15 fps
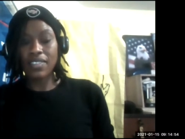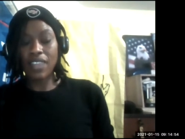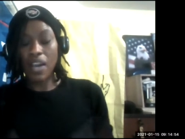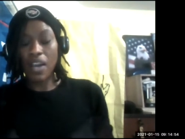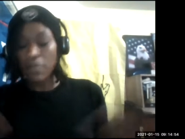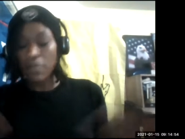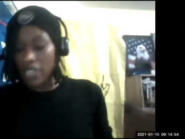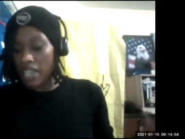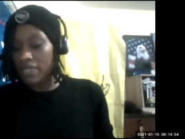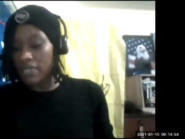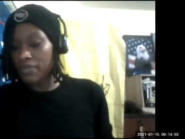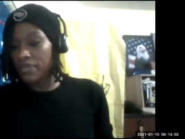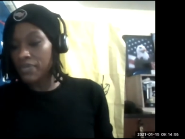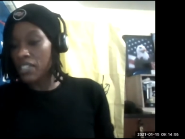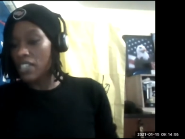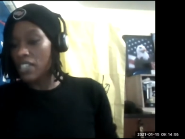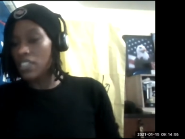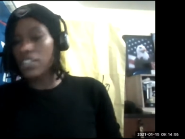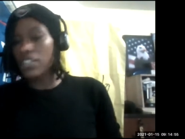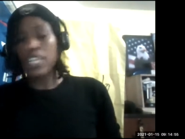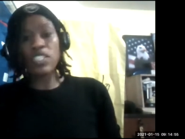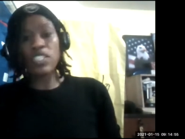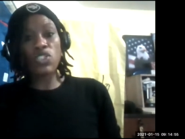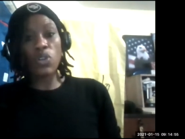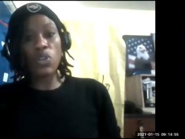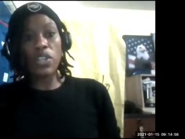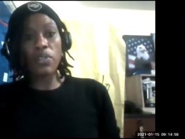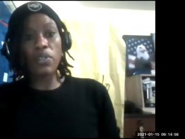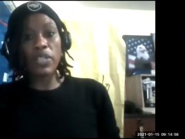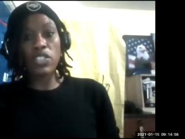So I'm done. You guys
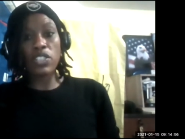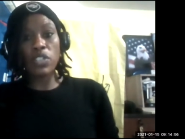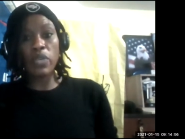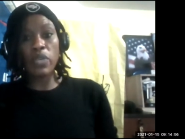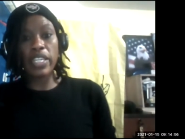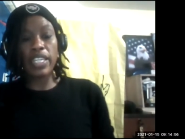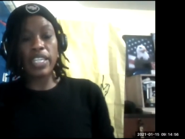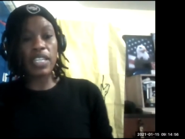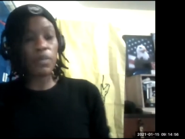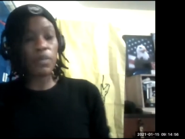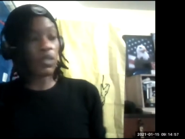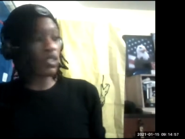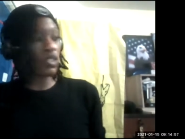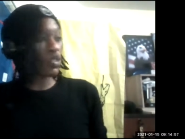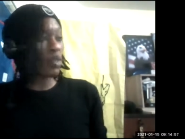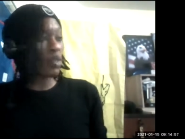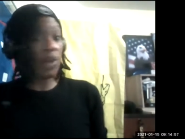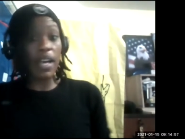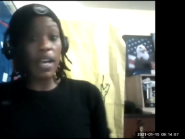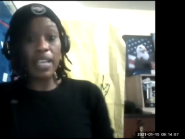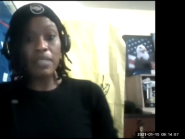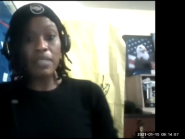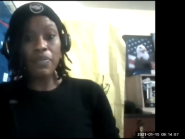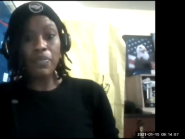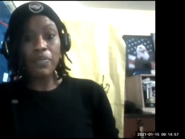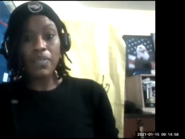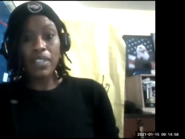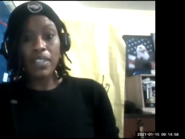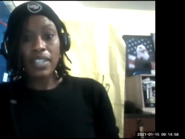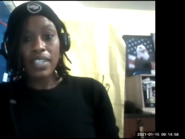enjoy the rest of your weekend. I'm going to enjoy mine.
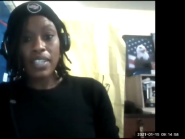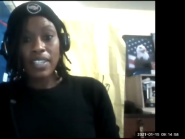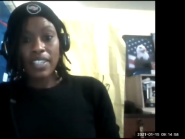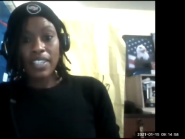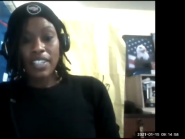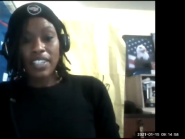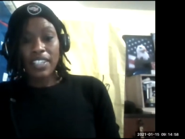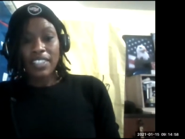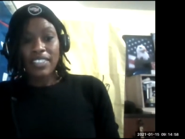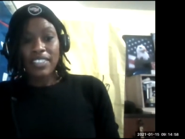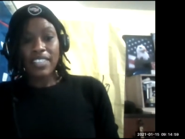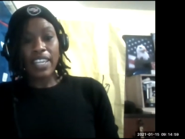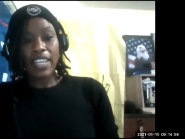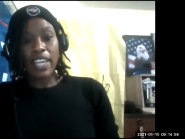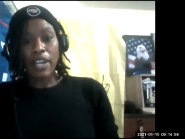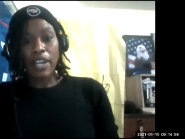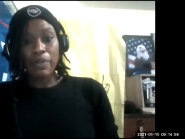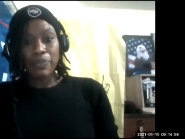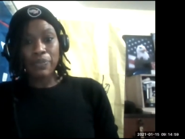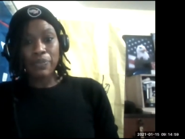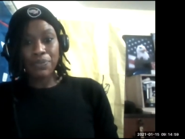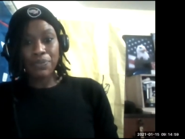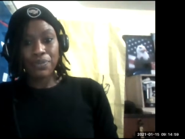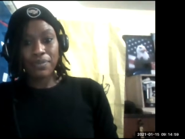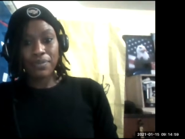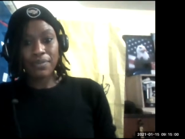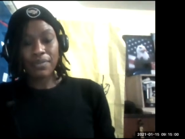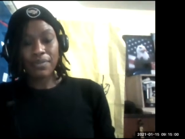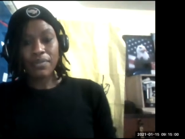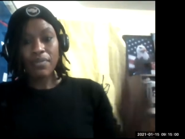Take care.
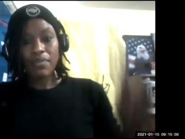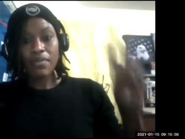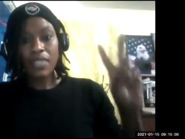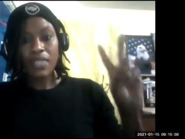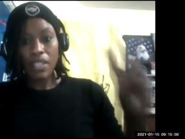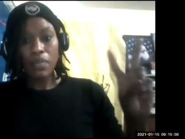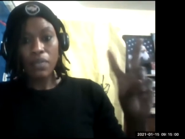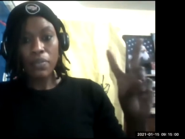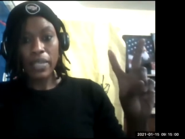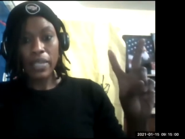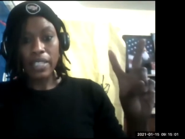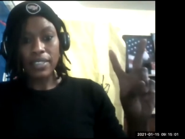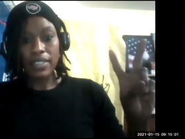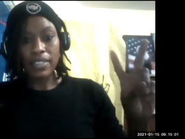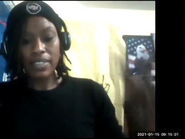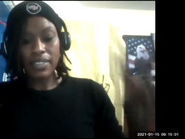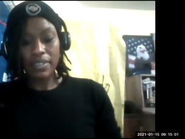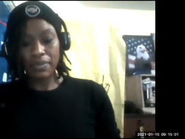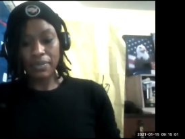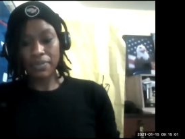Peace.